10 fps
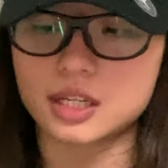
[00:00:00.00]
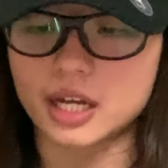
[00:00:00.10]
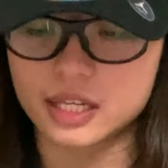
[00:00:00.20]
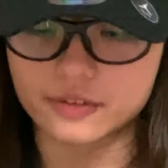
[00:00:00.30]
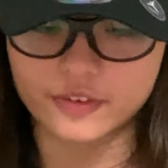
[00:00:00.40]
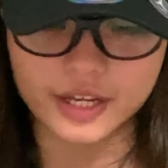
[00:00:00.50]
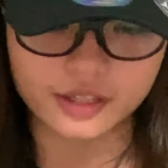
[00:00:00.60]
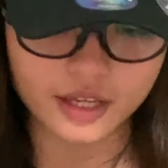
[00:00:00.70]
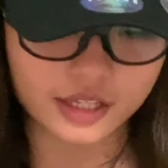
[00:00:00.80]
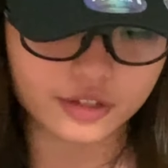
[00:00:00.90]
you guys
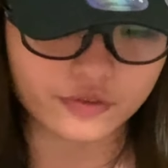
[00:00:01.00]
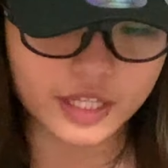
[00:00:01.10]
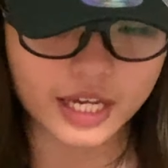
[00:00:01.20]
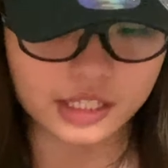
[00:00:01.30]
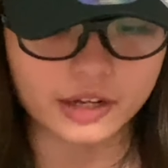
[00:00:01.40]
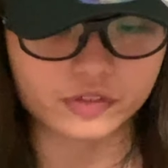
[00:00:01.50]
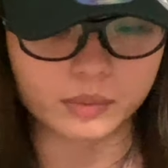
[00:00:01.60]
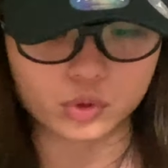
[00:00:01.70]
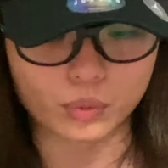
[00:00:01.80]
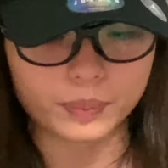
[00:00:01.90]
find that it's really
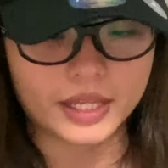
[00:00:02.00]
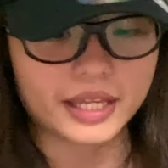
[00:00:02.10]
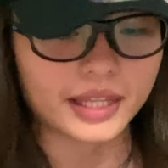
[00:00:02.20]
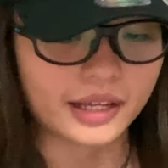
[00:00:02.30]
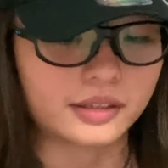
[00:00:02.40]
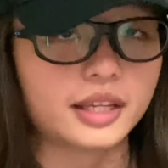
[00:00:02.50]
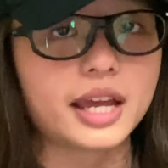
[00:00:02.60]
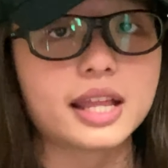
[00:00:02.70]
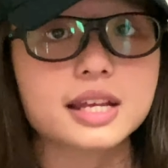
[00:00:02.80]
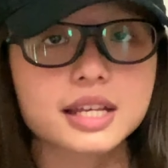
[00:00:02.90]
uncomfortable to play it like
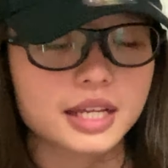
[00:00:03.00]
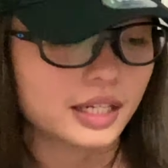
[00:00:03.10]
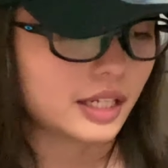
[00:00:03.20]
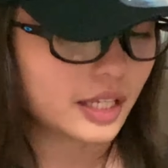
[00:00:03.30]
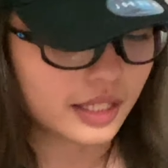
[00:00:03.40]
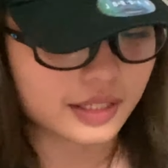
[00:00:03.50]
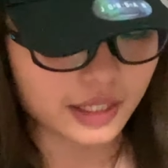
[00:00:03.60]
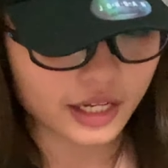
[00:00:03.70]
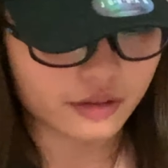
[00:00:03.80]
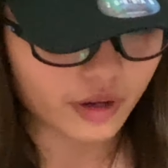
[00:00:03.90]
that. Then you can
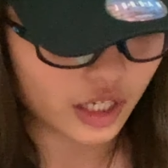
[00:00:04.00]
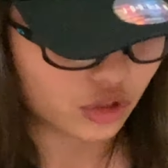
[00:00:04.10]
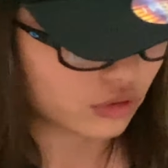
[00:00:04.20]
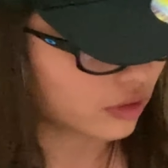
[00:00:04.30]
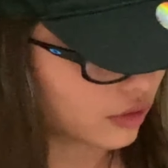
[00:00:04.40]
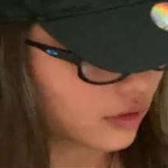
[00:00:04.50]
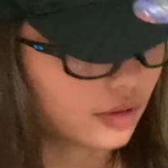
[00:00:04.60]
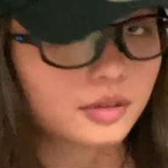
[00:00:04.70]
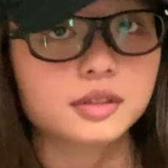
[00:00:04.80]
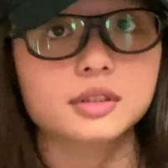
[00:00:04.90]
slide it right into
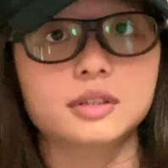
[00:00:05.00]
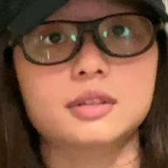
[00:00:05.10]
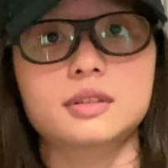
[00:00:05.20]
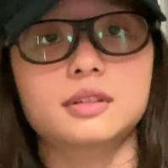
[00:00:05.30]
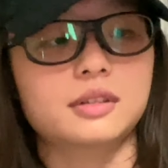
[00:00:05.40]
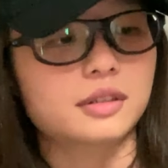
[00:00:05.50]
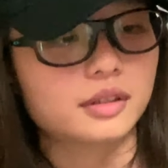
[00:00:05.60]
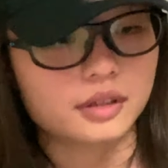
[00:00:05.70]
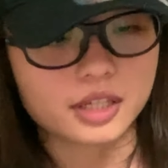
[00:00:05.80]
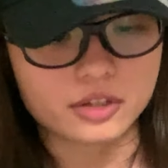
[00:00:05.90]

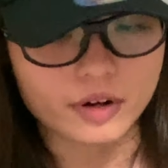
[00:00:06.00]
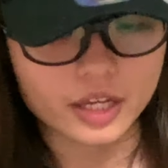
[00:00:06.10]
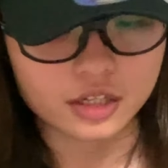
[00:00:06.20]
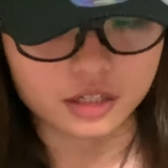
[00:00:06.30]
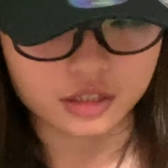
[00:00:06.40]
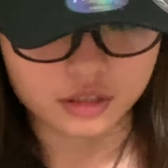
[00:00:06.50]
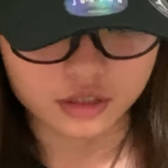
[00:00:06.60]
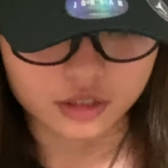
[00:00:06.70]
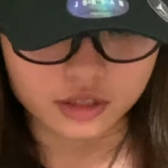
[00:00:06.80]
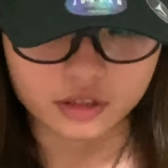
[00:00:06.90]
this right here.
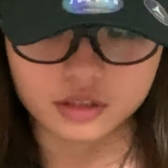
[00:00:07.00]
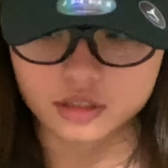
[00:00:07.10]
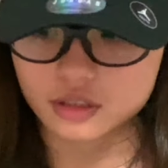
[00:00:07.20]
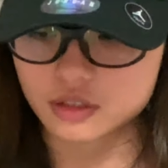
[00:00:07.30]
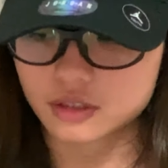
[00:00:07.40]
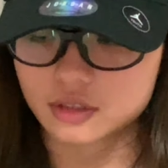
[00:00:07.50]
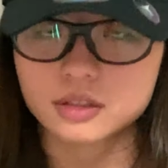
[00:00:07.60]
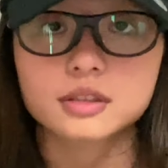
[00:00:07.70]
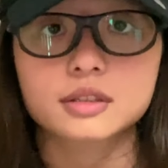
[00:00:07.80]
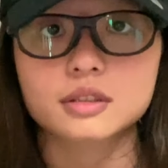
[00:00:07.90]
The
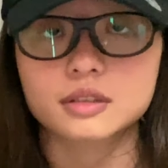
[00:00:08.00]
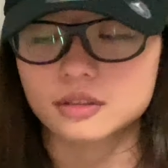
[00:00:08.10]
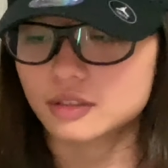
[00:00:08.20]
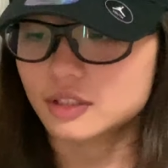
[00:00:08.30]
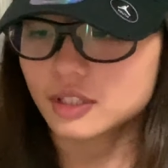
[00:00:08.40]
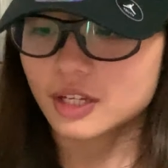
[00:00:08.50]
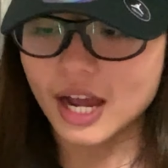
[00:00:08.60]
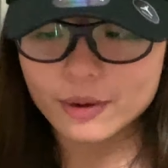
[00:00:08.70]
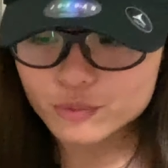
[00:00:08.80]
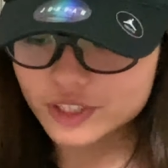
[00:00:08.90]

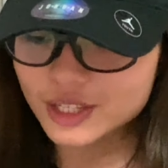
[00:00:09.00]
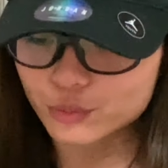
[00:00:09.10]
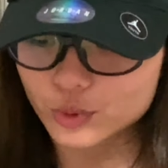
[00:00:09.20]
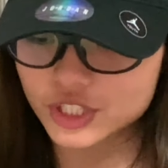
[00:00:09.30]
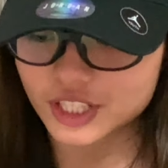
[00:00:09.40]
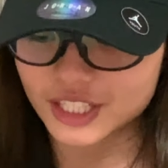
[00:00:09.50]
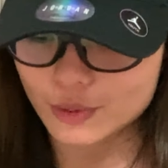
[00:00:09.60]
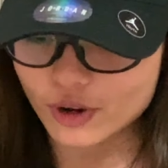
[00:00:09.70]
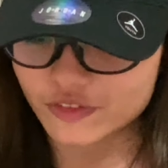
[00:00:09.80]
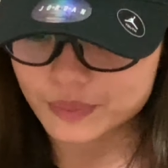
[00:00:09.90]
I really wish that they
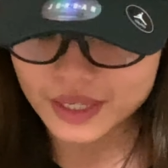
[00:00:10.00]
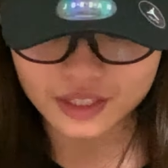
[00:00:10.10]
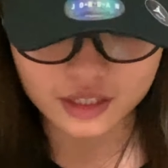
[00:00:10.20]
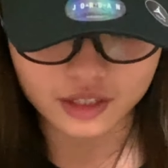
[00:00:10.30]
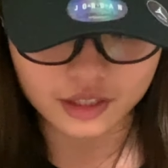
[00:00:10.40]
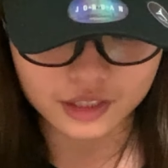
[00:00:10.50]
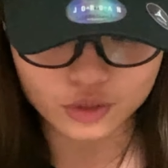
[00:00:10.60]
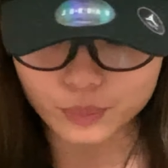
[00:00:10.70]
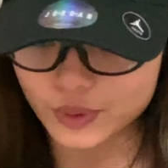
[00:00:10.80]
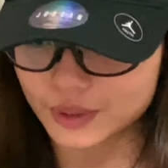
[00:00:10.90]
would have made it a
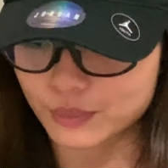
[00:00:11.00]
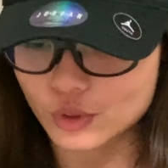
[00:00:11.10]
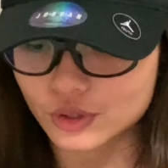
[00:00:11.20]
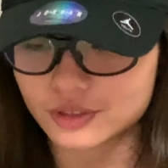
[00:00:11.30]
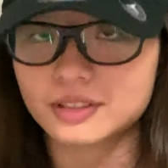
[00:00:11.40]
little bit more